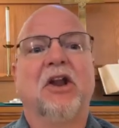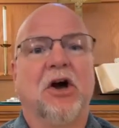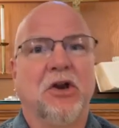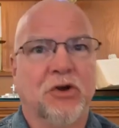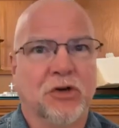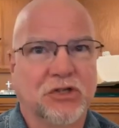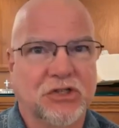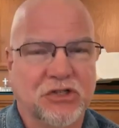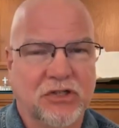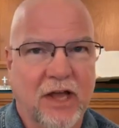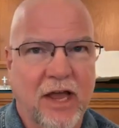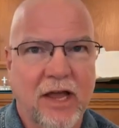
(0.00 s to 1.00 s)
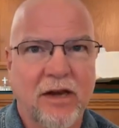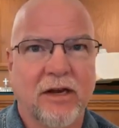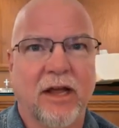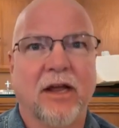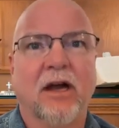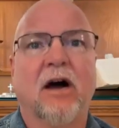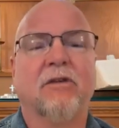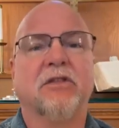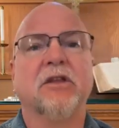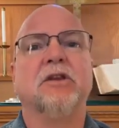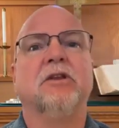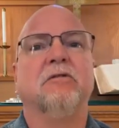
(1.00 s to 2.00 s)
an understanding
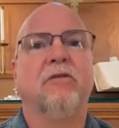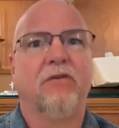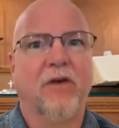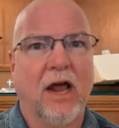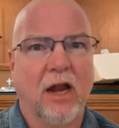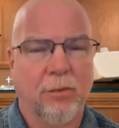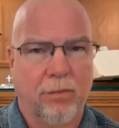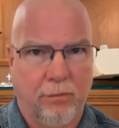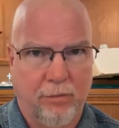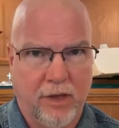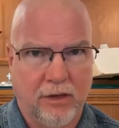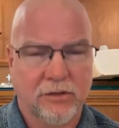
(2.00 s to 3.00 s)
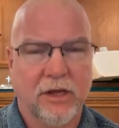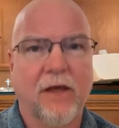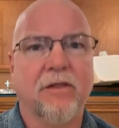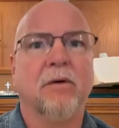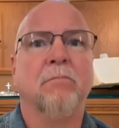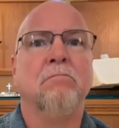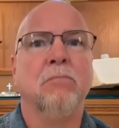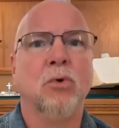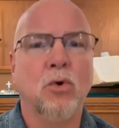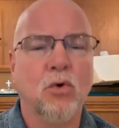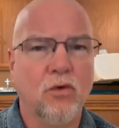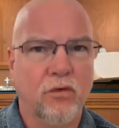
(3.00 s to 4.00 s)
of the development and the
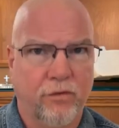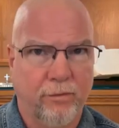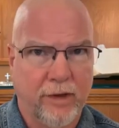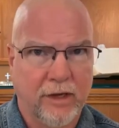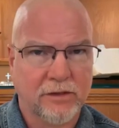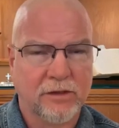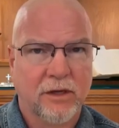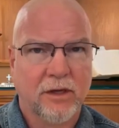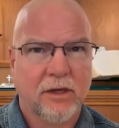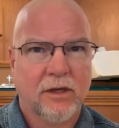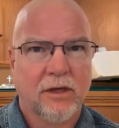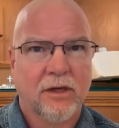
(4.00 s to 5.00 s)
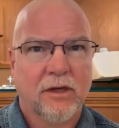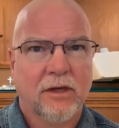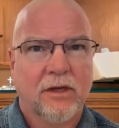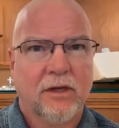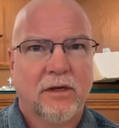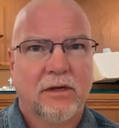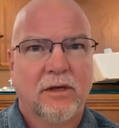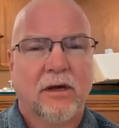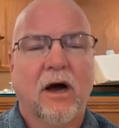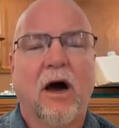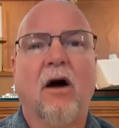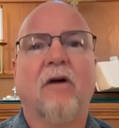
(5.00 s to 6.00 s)
movement
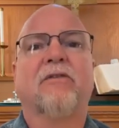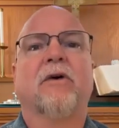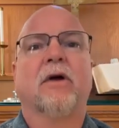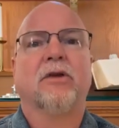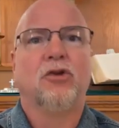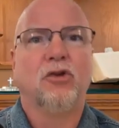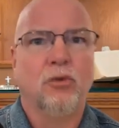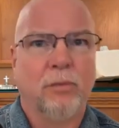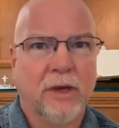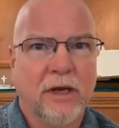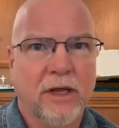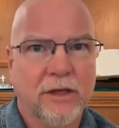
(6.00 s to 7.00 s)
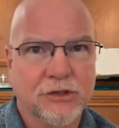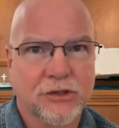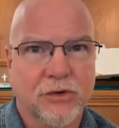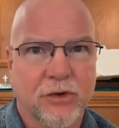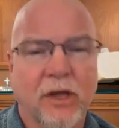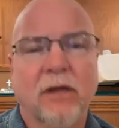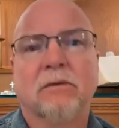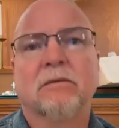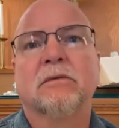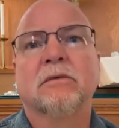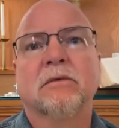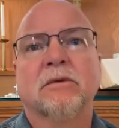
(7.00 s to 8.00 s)
of human history.
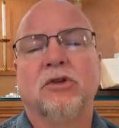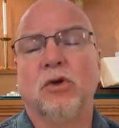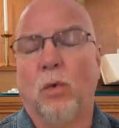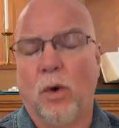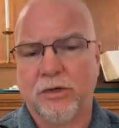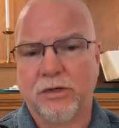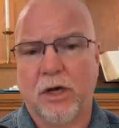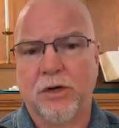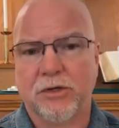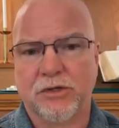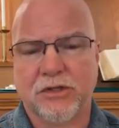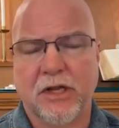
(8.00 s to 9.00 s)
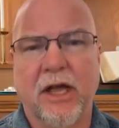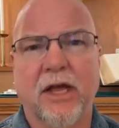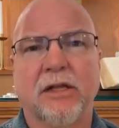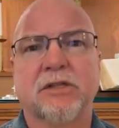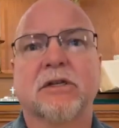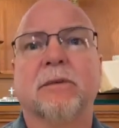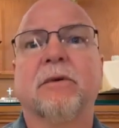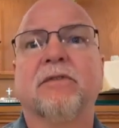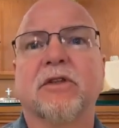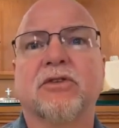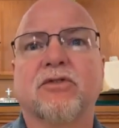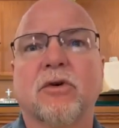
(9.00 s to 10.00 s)
Do you want to understand some
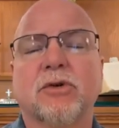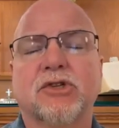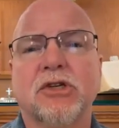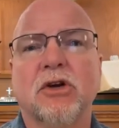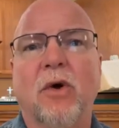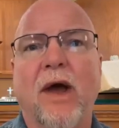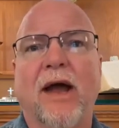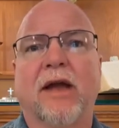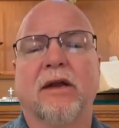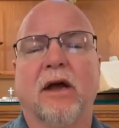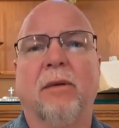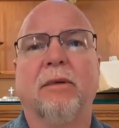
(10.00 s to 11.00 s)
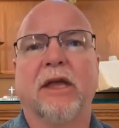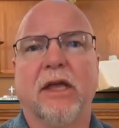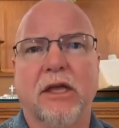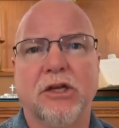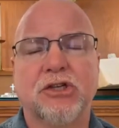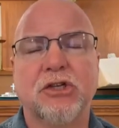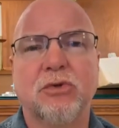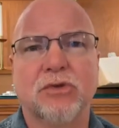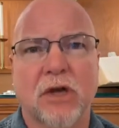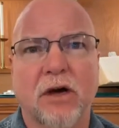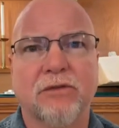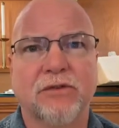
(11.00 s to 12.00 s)
of the socio-economic
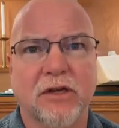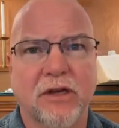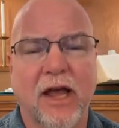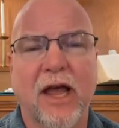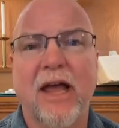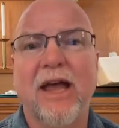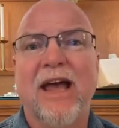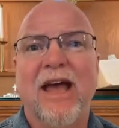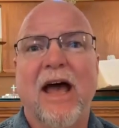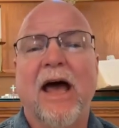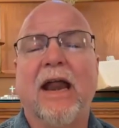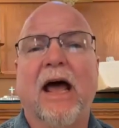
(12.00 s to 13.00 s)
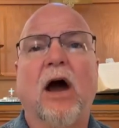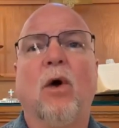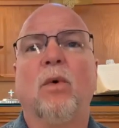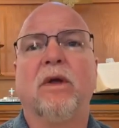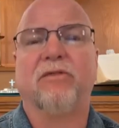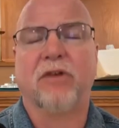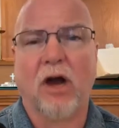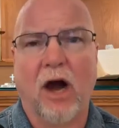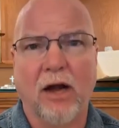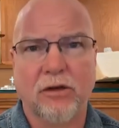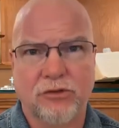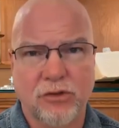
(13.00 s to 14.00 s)
issues of today and how we've
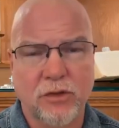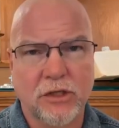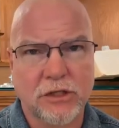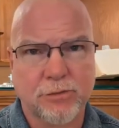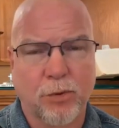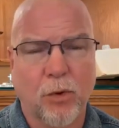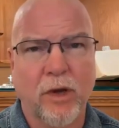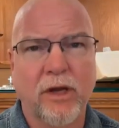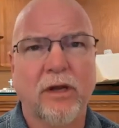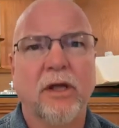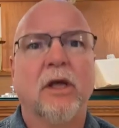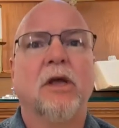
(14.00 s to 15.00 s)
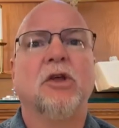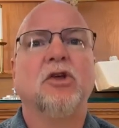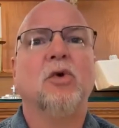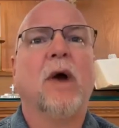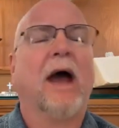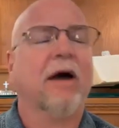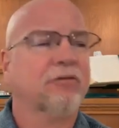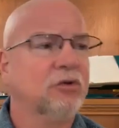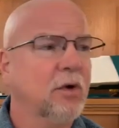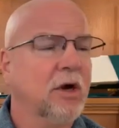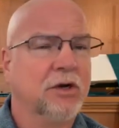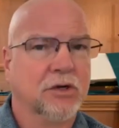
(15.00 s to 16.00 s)
gotten to this point? You have
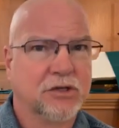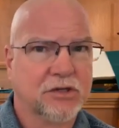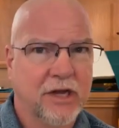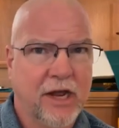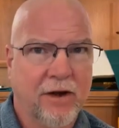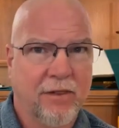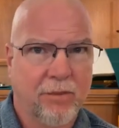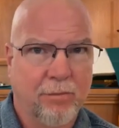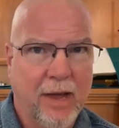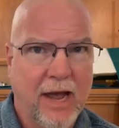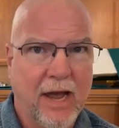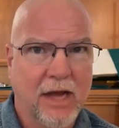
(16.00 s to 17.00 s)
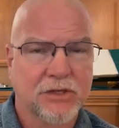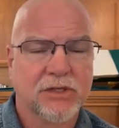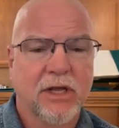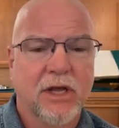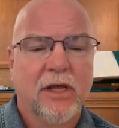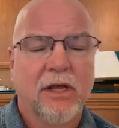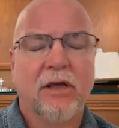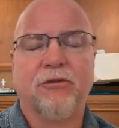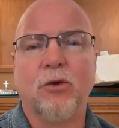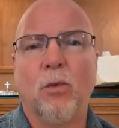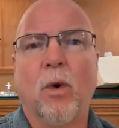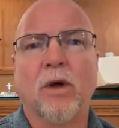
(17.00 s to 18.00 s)
to understand the past
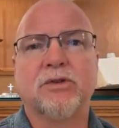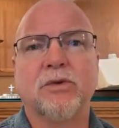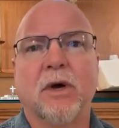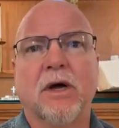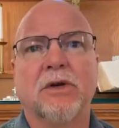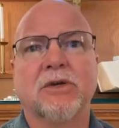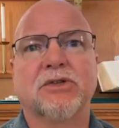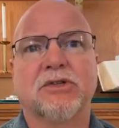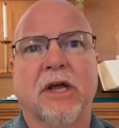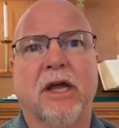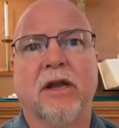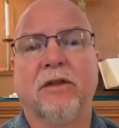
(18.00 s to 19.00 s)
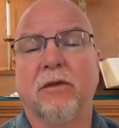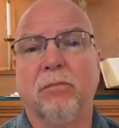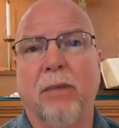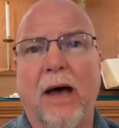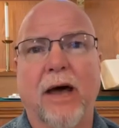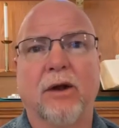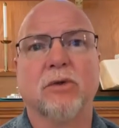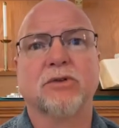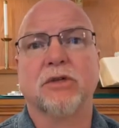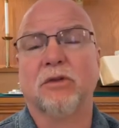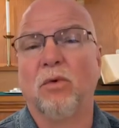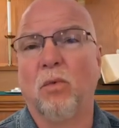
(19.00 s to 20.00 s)
if you want to understand the
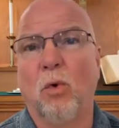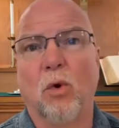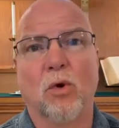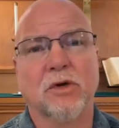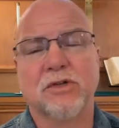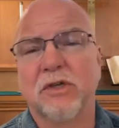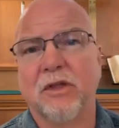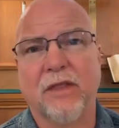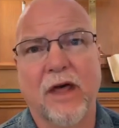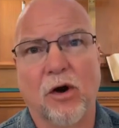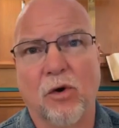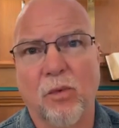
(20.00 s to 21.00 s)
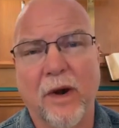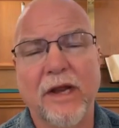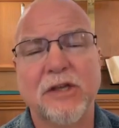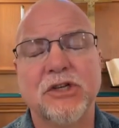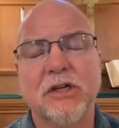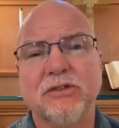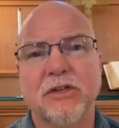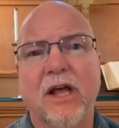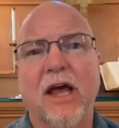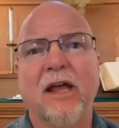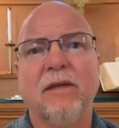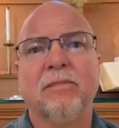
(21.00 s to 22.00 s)
battles and the wars that are raging
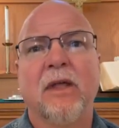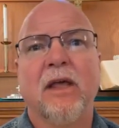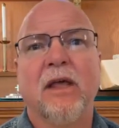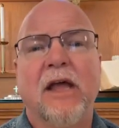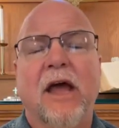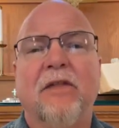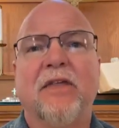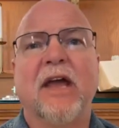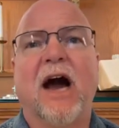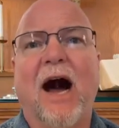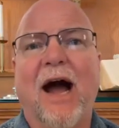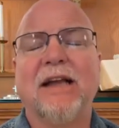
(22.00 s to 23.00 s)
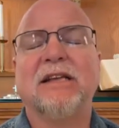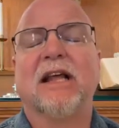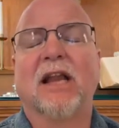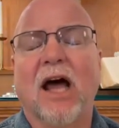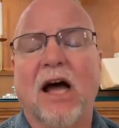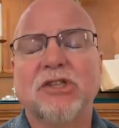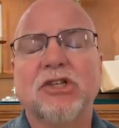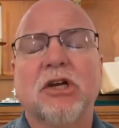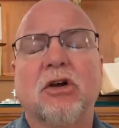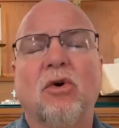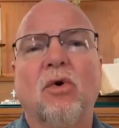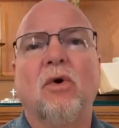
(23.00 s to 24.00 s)
today and the
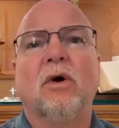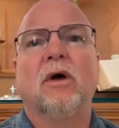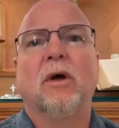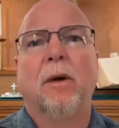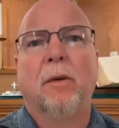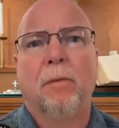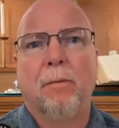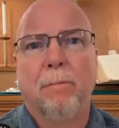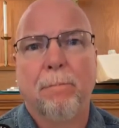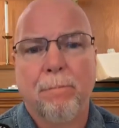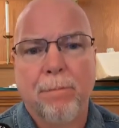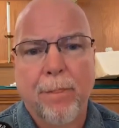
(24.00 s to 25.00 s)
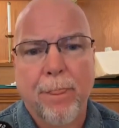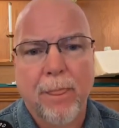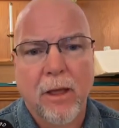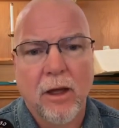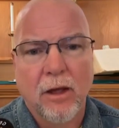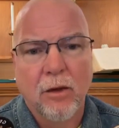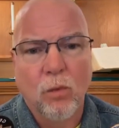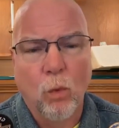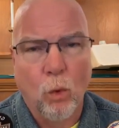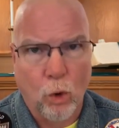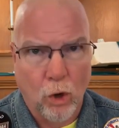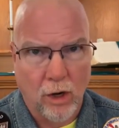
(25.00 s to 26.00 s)
ideological
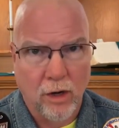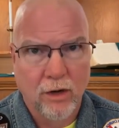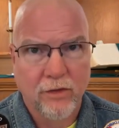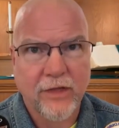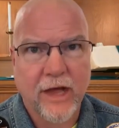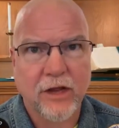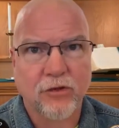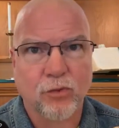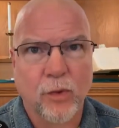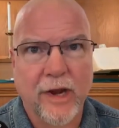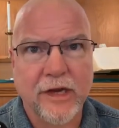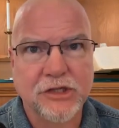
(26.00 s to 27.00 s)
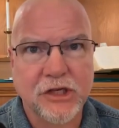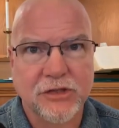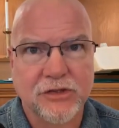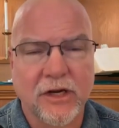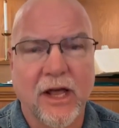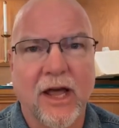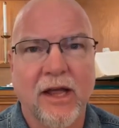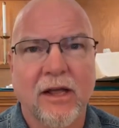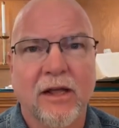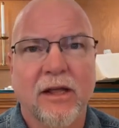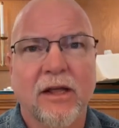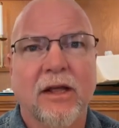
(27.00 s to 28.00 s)
war that is raging
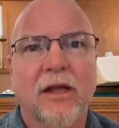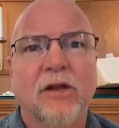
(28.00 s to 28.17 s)
today,